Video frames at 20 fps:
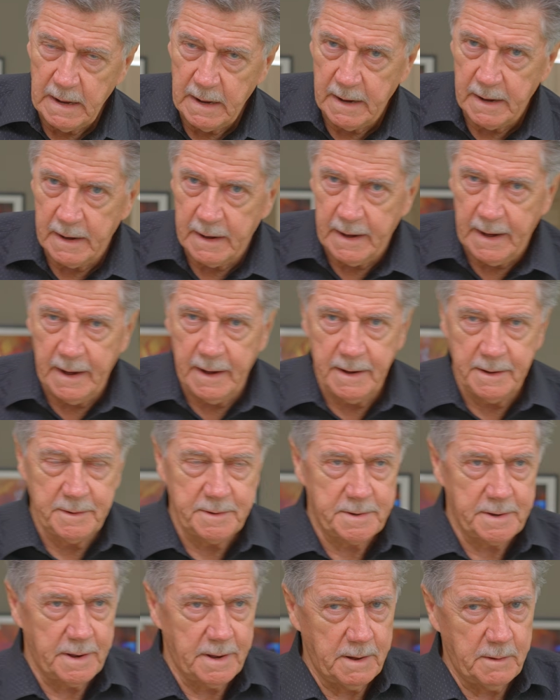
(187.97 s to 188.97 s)

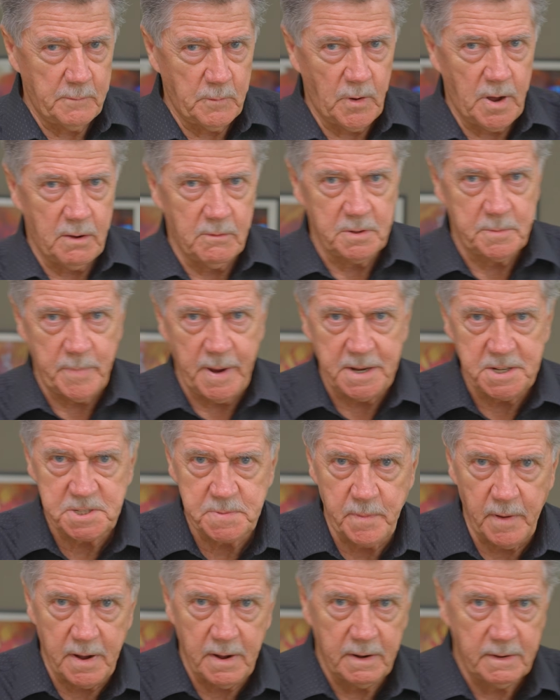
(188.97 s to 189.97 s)
with
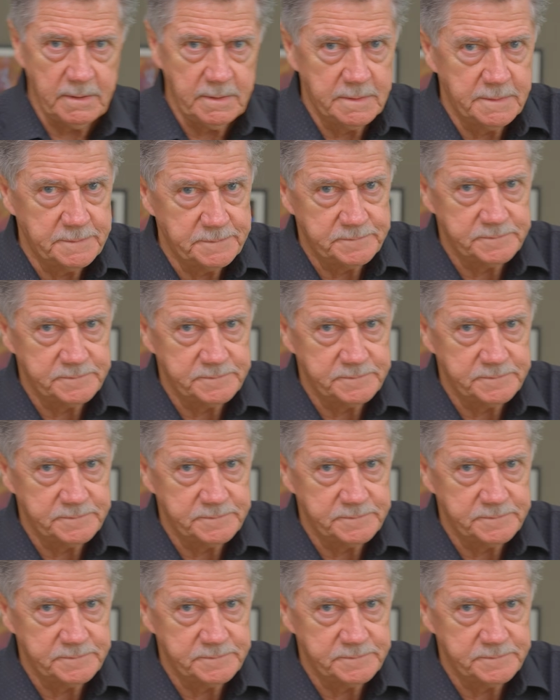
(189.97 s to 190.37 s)
baseball,